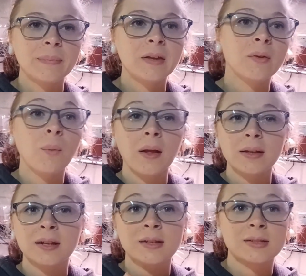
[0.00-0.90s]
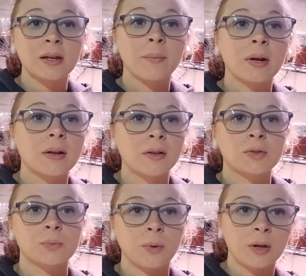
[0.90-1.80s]
even well into the summer,
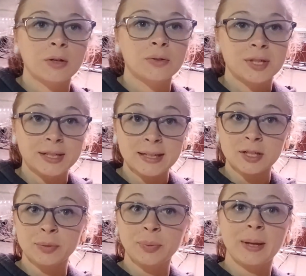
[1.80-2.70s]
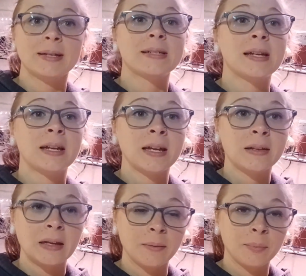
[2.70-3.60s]
because we're gonna do succession planting and
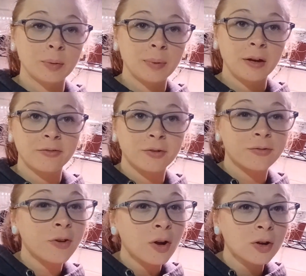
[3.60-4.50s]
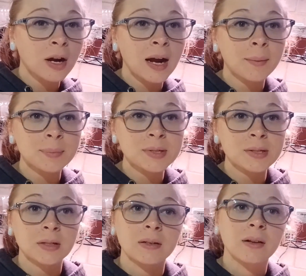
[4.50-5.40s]
then prepare for fall crops
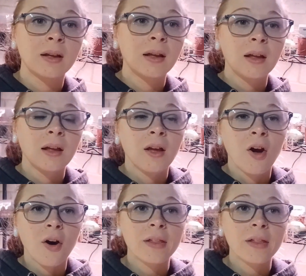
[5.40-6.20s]
and all